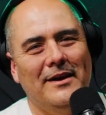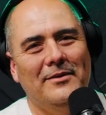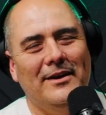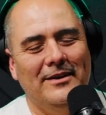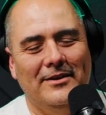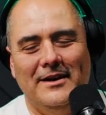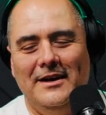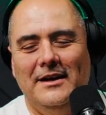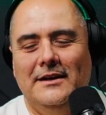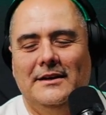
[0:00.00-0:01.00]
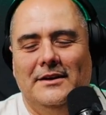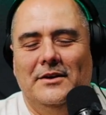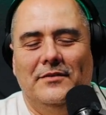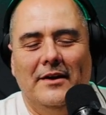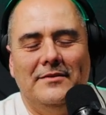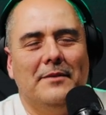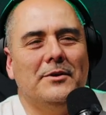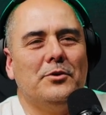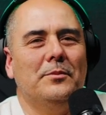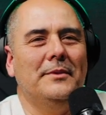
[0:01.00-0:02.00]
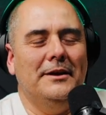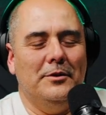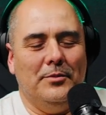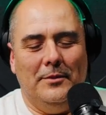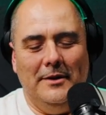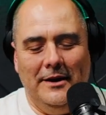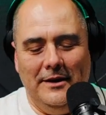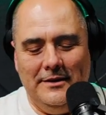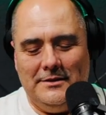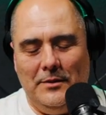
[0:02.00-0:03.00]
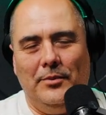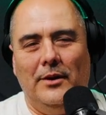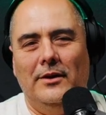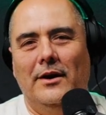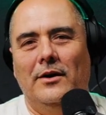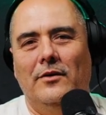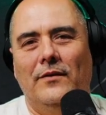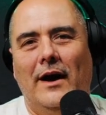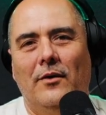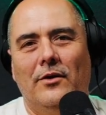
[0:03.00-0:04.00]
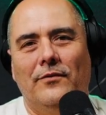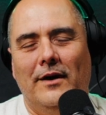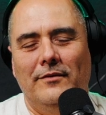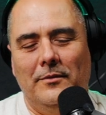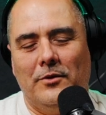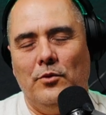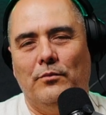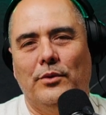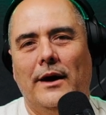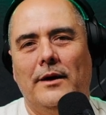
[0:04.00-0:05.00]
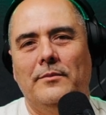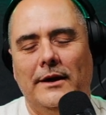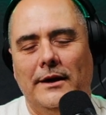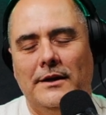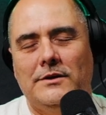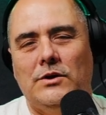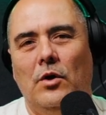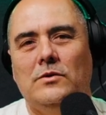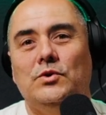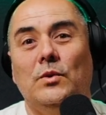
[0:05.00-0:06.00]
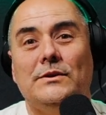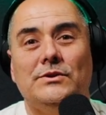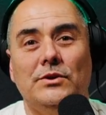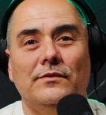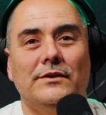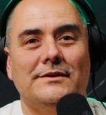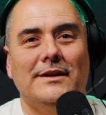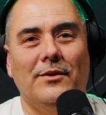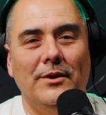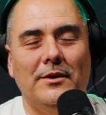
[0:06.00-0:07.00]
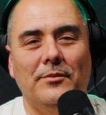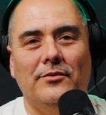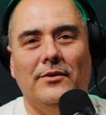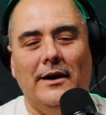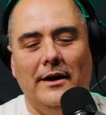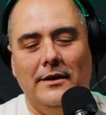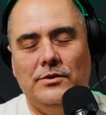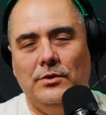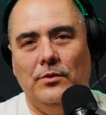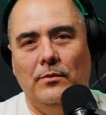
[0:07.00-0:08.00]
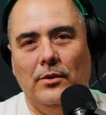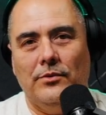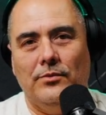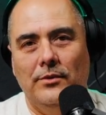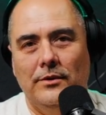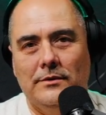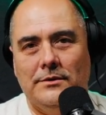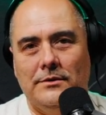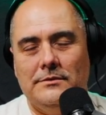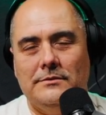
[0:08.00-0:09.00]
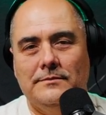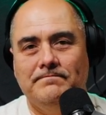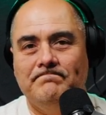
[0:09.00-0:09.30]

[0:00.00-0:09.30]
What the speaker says: man right here. 5 Diamond Group Media Department is a part of our 5 Diamond Group brand, but it is also a service that we can provide to both realtors